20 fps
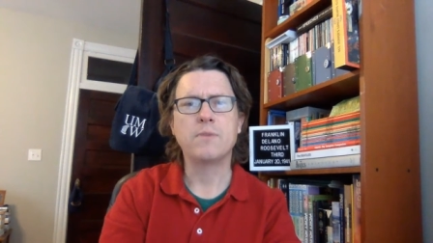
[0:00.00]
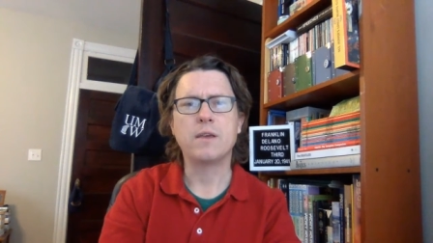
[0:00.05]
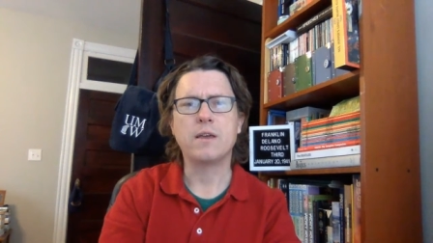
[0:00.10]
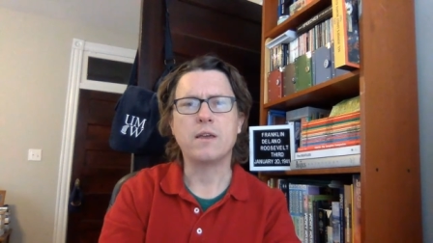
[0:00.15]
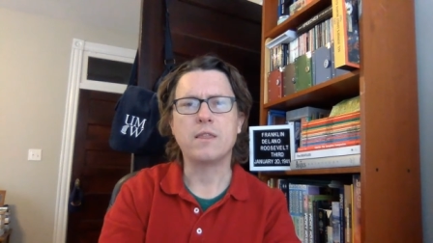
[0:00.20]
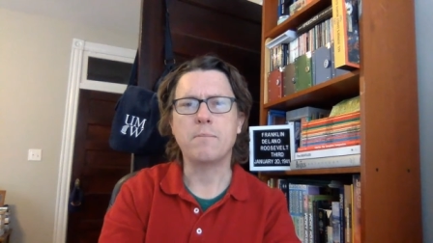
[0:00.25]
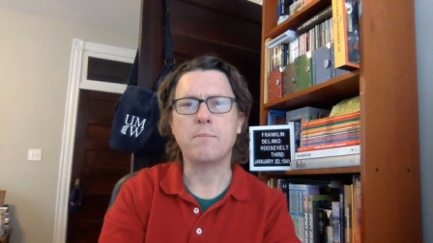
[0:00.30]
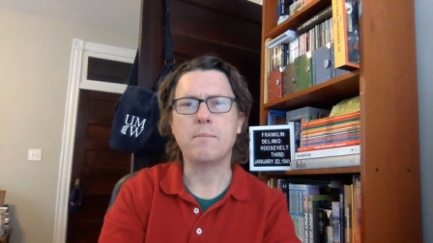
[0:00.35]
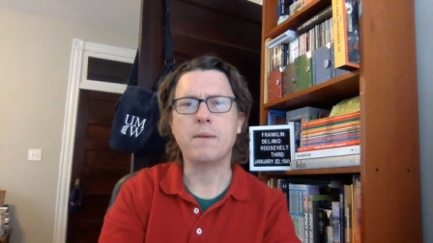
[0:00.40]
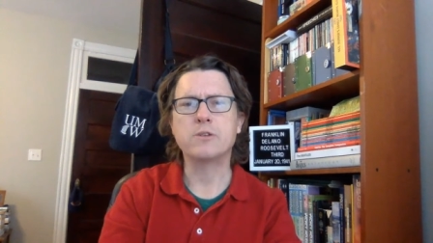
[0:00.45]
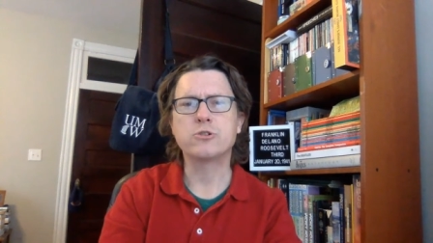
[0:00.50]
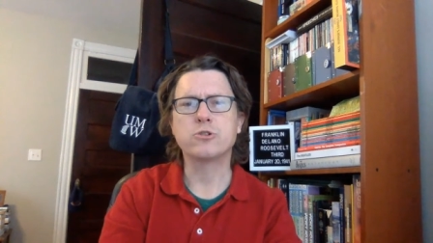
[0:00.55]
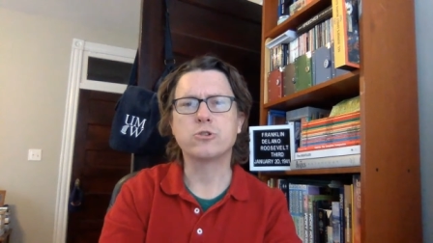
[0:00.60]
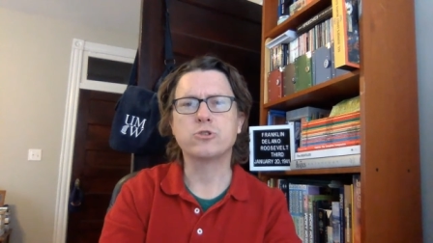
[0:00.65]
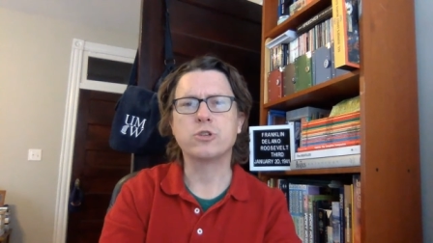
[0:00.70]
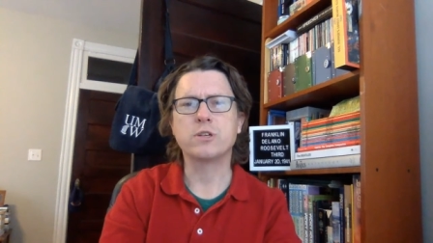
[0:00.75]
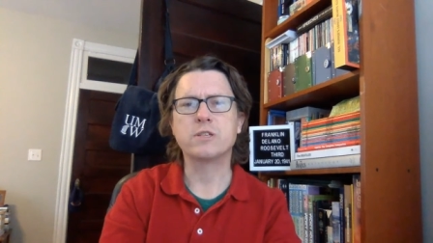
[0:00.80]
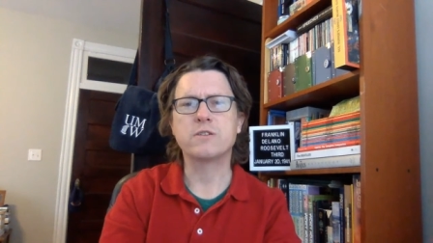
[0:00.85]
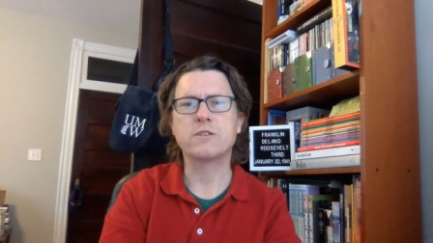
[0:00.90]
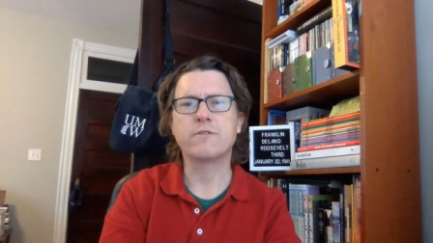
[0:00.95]
in the measure
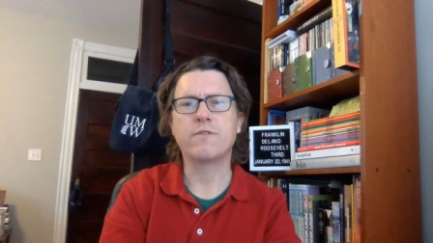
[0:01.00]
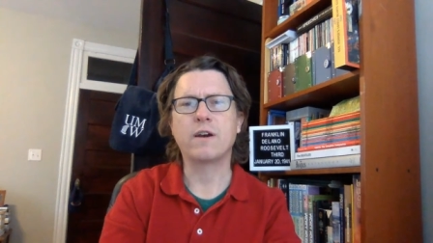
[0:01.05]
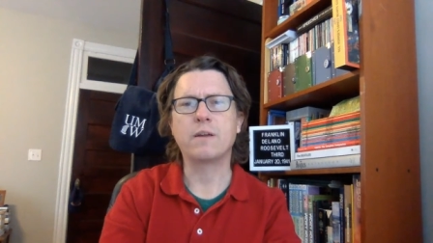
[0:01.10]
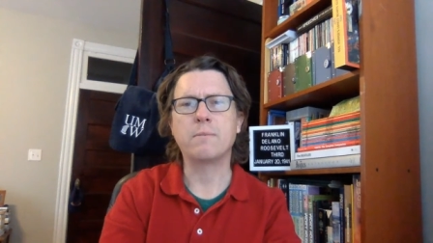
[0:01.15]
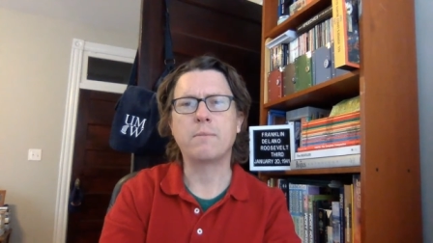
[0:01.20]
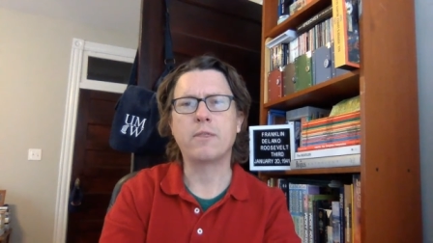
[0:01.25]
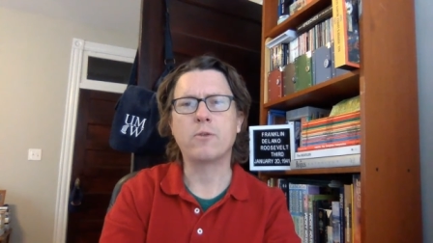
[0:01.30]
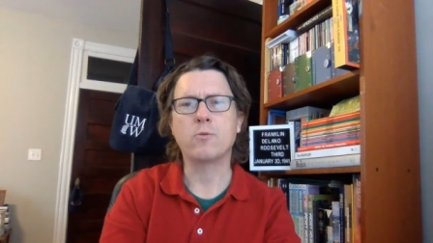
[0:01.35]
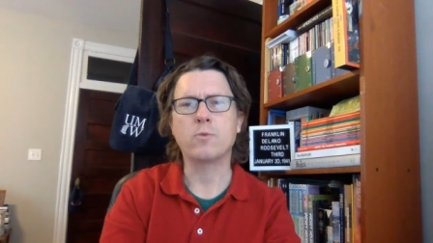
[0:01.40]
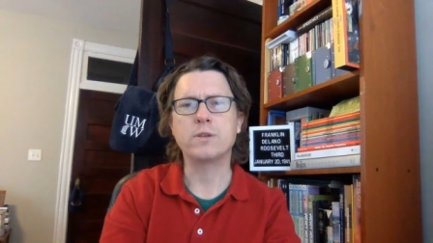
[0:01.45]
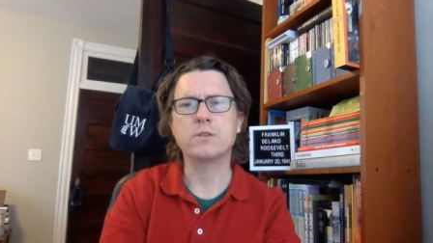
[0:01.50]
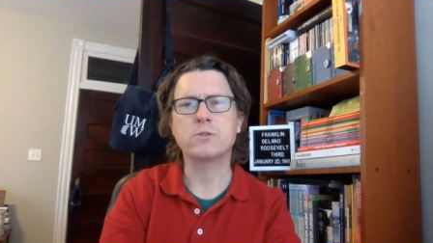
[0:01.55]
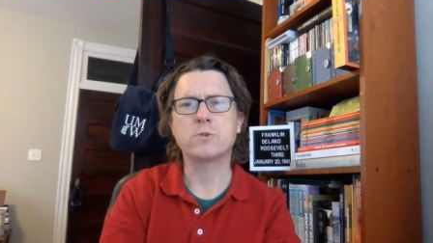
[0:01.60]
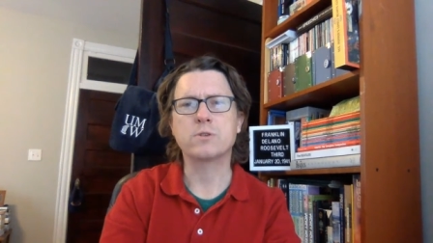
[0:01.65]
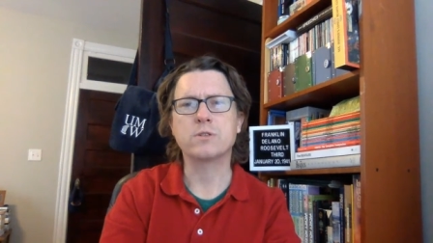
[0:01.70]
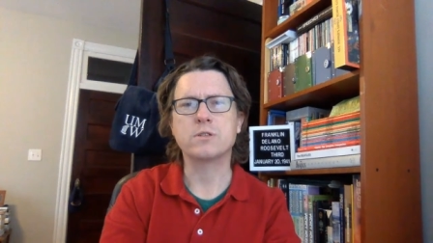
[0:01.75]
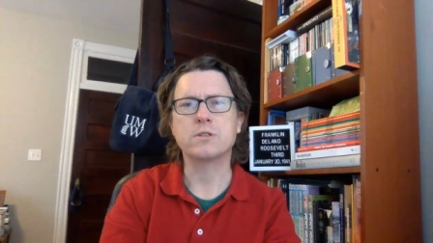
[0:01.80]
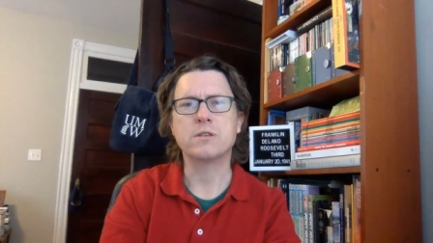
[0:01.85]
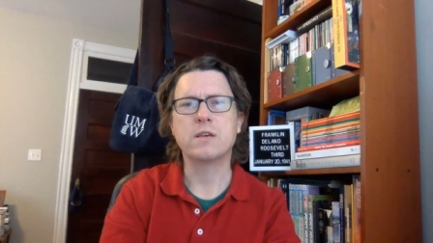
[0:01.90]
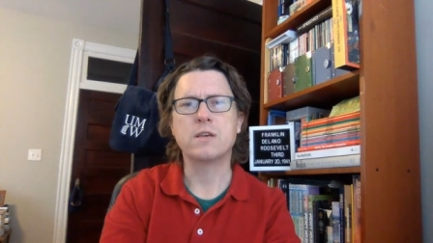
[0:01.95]
justified by the
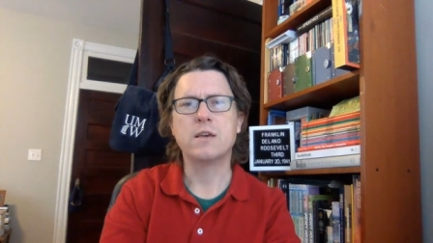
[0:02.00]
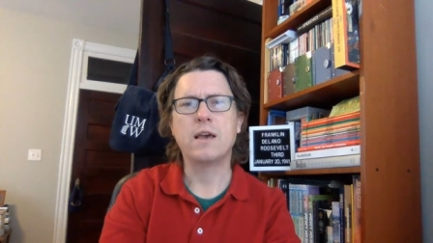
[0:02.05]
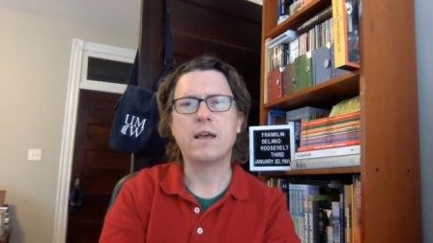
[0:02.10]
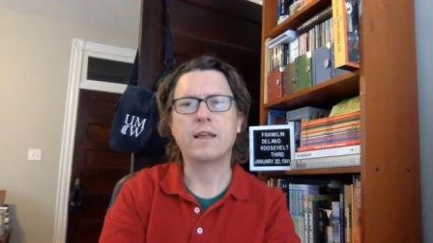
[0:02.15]
resources